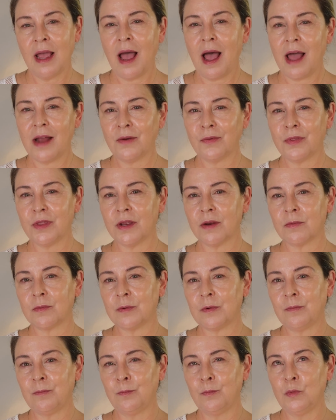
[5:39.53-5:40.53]
I don't think it
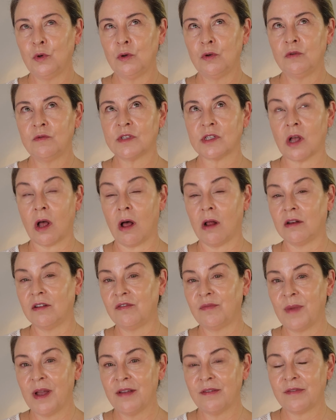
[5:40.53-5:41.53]
removes all
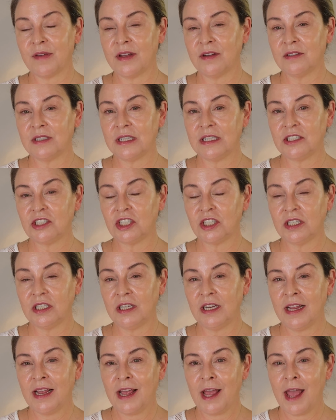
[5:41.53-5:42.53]
of my
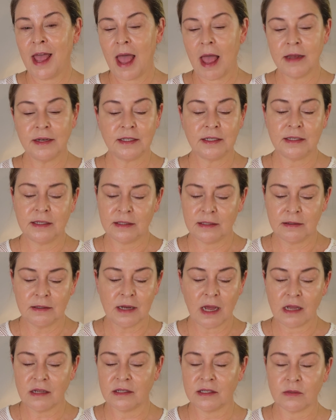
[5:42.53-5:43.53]
foundation. It
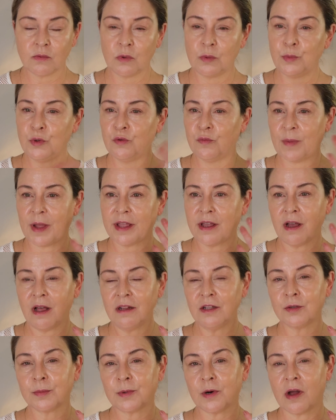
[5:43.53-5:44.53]
does remove my
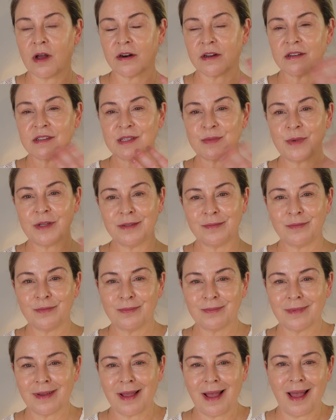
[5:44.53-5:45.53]
color products, but
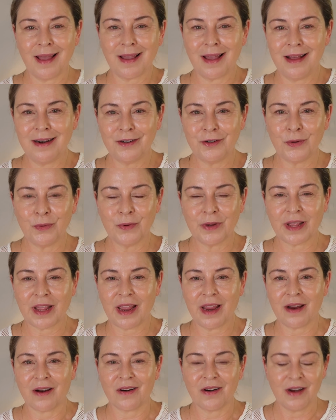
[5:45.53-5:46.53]
I kind of don't
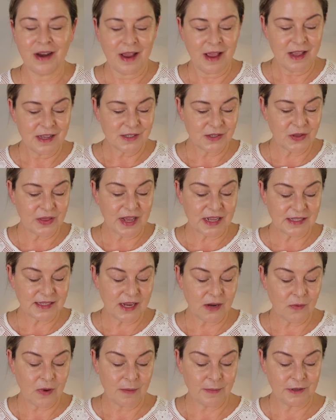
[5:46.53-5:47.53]
care. So that's
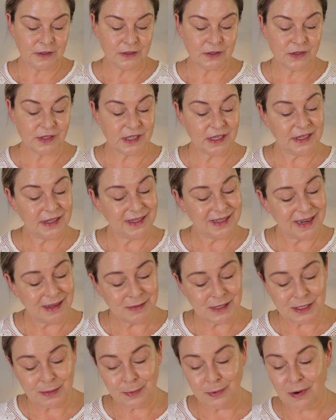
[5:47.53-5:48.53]
how I've been using it, and I'm
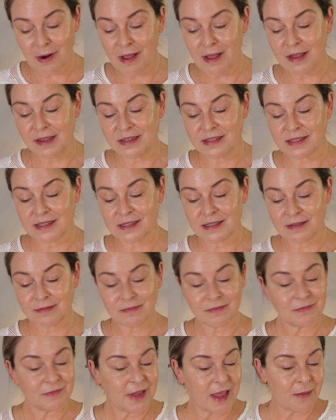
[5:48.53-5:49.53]
surprised.
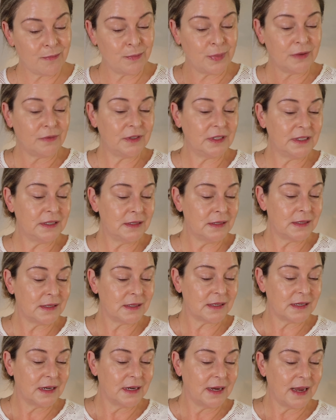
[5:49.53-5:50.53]

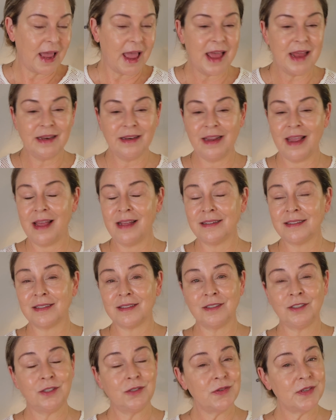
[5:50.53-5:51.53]
Ambivalence, and yet
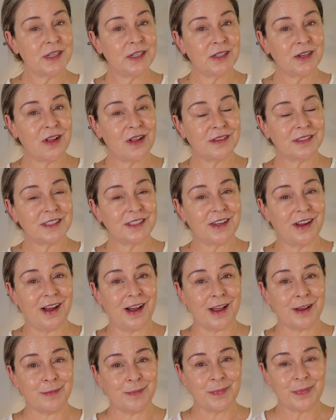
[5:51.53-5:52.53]
using it all the
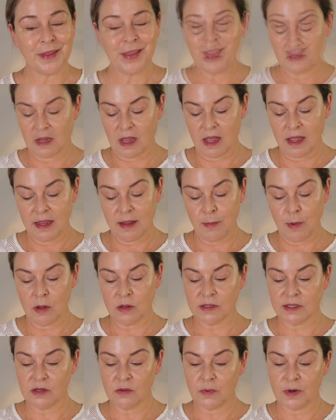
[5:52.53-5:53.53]
time. I am
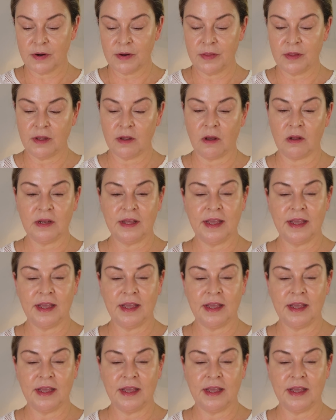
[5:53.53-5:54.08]
also wearing the Ole